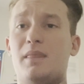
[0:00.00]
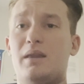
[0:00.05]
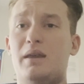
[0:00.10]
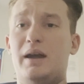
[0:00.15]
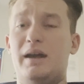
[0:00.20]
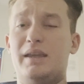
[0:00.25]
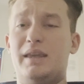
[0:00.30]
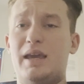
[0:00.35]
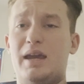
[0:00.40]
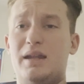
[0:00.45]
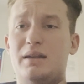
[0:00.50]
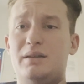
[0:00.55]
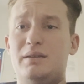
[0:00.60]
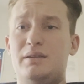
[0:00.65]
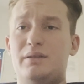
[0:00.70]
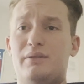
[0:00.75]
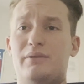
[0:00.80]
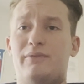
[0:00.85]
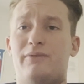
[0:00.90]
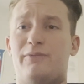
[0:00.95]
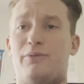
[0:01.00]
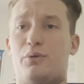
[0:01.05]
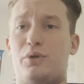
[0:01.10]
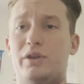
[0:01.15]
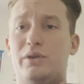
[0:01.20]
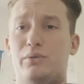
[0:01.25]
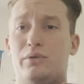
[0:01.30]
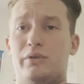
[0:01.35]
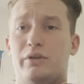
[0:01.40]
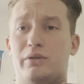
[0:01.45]
again,
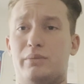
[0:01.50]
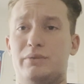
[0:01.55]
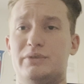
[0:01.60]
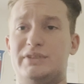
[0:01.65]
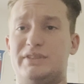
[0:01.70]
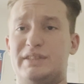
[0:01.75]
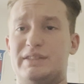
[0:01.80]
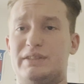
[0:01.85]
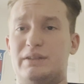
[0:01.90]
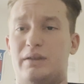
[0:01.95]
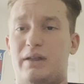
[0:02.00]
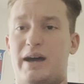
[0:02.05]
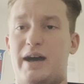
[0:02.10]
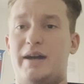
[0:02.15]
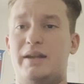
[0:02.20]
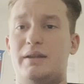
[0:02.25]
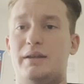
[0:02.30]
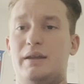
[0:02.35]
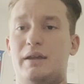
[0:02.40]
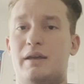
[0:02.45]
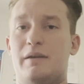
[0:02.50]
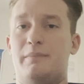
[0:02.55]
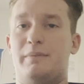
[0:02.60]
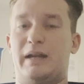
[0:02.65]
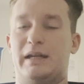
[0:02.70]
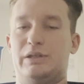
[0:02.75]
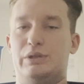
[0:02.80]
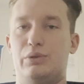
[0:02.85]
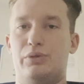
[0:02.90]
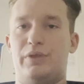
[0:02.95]
41 homers is a lot, but
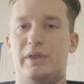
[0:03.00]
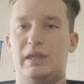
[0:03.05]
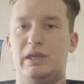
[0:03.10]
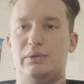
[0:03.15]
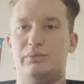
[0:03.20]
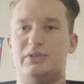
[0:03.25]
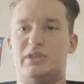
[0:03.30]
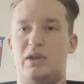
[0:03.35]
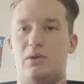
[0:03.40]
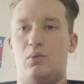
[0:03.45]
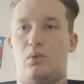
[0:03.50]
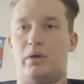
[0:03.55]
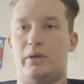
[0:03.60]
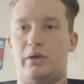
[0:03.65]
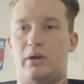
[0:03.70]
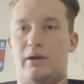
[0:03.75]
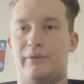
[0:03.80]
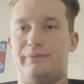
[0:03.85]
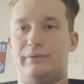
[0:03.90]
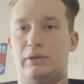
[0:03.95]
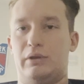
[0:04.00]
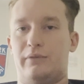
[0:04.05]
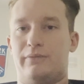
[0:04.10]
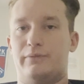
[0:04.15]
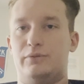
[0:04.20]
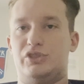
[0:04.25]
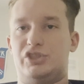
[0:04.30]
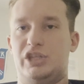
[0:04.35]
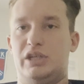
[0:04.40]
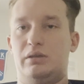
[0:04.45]
I do think it was a one-off year
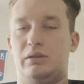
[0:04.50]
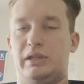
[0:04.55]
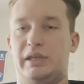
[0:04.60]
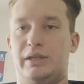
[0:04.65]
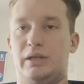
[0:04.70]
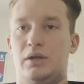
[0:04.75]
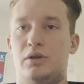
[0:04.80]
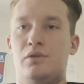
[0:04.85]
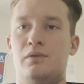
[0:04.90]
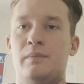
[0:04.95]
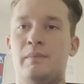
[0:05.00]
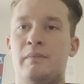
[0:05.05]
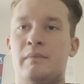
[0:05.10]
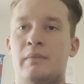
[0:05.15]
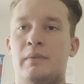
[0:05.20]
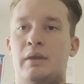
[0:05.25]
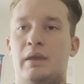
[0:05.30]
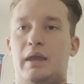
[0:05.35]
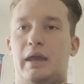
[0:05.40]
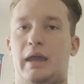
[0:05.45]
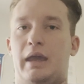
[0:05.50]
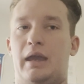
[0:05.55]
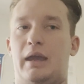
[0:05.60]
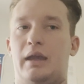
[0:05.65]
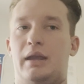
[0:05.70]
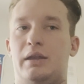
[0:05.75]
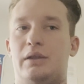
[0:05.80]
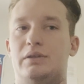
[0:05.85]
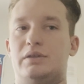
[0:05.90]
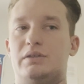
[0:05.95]
for Giolito,
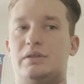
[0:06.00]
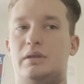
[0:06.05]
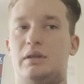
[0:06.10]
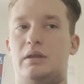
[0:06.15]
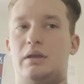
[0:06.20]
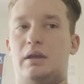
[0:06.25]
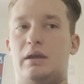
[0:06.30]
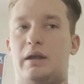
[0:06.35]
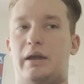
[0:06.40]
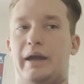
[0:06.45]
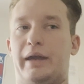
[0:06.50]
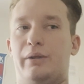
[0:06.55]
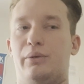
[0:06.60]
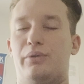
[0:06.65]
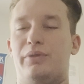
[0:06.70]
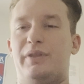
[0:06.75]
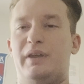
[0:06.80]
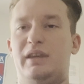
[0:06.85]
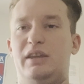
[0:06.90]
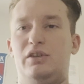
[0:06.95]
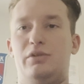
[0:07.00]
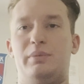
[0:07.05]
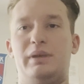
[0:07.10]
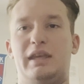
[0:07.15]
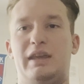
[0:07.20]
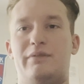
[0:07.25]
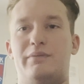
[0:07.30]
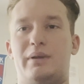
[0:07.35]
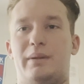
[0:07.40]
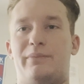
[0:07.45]
and I don't think he'll be
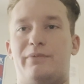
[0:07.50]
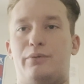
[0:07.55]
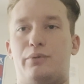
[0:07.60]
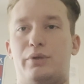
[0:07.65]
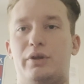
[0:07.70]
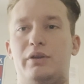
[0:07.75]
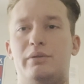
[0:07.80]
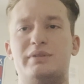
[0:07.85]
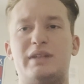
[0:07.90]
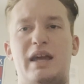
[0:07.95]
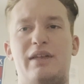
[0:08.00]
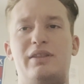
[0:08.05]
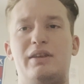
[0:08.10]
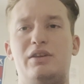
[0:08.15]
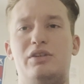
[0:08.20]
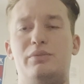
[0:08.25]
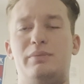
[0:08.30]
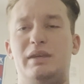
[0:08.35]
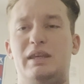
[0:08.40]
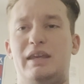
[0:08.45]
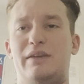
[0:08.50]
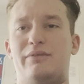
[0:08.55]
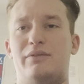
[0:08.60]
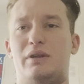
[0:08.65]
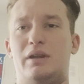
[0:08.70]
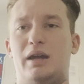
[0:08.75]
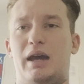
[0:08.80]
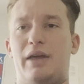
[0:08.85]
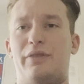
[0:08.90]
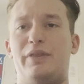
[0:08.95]
giving up 40 homers. I
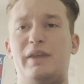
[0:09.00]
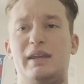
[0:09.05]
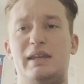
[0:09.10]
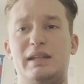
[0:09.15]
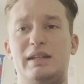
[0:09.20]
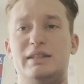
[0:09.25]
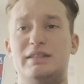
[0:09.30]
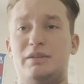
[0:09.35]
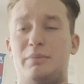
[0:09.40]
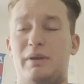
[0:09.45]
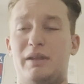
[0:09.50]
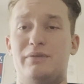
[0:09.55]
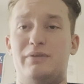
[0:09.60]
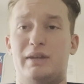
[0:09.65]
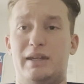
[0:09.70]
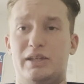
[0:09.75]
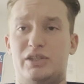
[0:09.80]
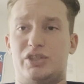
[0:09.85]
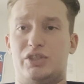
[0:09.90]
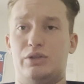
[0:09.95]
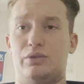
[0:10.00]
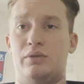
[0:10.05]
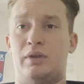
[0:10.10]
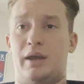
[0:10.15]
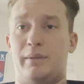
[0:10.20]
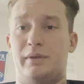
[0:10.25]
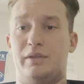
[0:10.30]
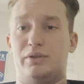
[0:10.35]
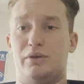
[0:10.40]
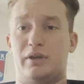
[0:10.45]
think it is a bit of an issue. I
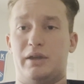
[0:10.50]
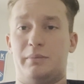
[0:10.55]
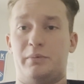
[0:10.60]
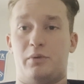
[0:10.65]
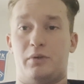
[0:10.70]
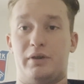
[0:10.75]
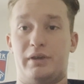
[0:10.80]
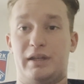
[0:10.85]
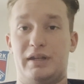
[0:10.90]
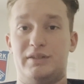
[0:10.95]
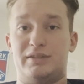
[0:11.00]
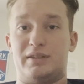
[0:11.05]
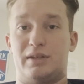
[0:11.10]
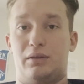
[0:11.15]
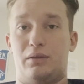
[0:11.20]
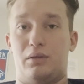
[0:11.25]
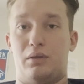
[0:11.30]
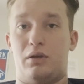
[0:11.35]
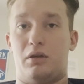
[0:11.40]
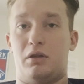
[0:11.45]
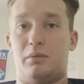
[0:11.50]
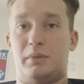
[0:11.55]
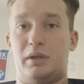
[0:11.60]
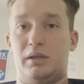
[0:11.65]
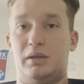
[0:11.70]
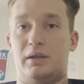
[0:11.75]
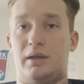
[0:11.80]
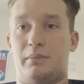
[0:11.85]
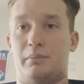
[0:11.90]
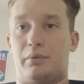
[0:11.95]
mean, don't get me wrong, it is an
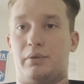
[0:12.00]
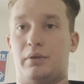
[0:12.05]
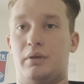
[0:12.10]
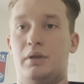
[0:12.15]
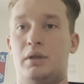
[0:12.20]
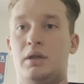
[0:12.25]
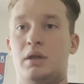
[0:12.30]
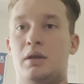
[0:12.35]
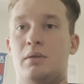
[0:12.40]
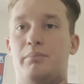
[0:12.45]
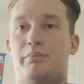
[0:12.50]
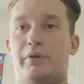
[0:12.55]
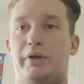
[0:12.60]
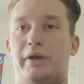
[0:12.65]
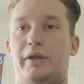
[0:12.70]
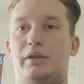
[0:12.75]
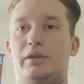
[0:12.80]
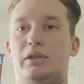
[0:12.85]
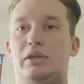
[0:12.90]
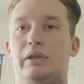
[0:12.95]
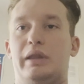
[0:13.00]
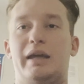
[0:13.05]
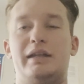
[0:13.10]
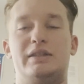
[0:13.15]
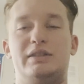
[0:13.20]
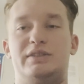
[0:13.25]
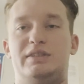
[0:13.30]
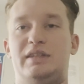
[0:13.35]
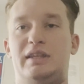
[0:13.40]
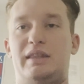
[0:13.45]
alarming number, but you like
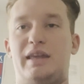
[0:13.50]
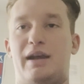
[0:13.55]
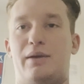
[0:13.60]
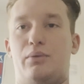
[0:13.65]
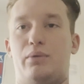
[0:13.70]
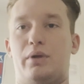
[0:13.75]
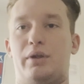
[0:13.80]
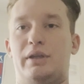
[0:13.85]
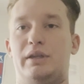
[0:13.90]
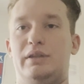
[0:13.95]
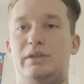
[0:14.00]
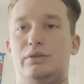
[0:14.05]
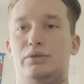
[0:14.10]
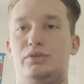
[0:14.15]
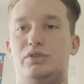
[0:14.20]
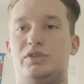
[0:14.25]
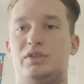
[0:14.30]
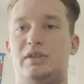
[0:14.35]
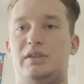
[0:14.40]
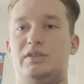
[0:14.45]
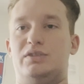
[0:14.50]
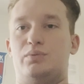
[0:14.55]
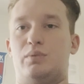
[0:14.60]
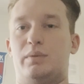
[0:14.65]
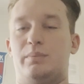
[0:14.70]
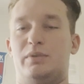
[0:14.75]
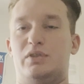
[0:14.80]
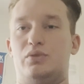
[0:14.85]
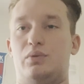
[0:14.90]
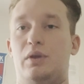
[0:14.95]
to see that where he usually is
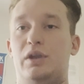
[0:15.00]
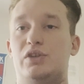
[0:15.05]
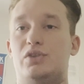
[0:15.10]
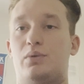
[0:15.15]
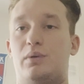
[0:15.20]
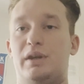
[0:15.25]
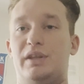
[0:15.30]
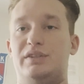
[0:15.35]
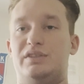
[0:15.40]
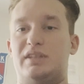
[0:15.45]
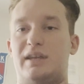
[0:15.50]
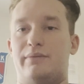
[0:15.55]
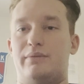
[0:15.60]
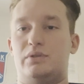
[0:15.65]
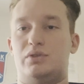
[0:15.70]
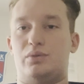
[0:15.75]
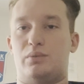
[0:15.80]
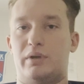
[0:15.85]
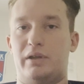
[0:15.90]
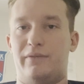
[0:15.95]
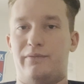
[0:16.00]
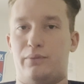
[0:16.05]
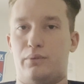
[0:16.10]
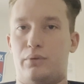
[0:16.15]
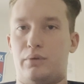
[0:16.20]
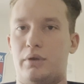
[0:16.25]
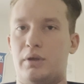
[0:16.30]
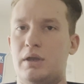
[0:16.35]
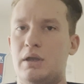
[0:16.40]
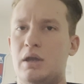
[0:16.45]
with between 27,
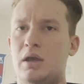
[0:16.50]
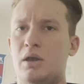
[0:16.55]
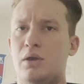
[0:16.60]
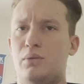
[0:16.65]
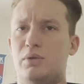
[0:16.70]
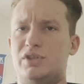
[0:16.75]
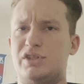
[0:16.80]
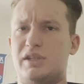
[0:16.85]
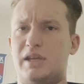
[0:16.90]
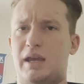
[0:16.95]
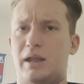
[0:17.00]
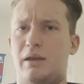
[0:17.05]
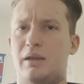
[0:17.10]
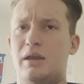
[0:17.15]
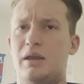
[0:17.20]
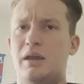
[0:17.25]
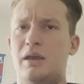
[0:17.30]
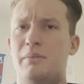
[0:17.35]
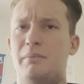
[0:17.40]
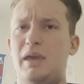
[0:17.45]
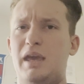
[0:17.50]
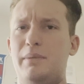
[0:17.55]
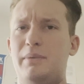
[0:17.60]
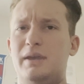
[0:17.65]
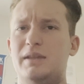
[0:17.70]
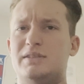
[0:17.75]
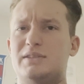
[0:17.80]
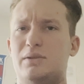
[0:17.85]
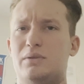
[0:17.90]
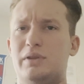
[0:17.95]
24, which again, maybe
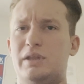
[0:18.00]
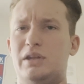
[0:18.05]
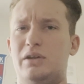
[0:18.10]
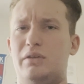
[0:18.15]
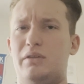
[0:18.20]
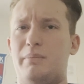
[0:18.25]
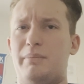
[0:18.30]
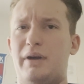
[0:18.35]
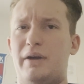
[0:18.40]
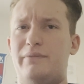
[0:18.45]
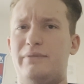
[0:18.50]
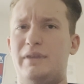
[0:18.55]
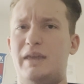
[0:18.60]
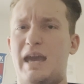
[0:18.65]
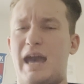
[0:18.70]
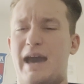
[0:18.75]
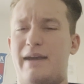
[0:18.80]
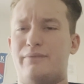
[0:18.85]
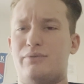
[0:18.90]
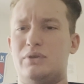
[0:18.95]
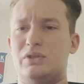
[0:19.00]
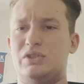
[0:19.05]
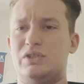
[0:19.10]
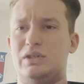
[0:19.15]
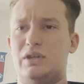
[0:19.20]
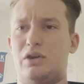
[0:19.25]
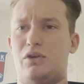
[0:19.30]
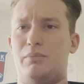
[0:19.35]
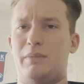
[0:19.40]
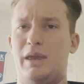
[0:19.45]
it's a little above the average, you
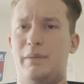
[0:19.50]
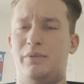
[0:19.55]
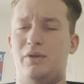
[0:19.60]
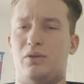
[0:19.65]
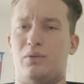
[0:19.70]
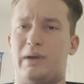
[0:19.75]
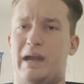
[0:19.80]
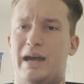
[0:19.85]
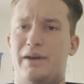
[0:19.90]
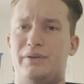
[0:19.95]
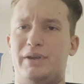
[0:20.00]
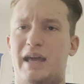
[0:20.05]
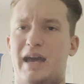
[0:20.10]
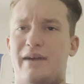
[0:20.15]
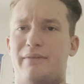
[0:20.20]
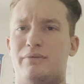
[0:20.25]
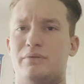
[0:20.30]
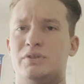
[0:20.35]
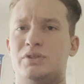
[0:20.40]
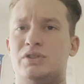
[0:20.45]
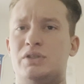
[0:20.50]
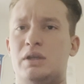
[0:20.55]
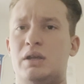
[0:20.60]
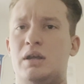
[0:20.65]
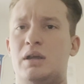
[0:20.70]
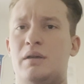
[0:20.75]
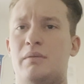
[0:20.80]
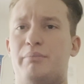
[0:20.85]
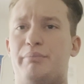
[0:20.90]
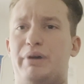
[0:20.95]
know, maybe around average,
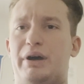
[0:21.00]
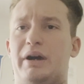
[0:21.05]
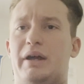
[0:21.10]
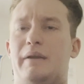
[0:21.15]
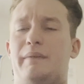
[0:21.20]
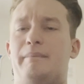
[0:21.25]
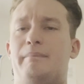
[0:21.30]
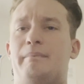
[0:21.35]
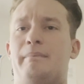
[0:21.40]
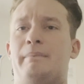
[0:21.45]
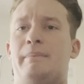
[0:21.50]
but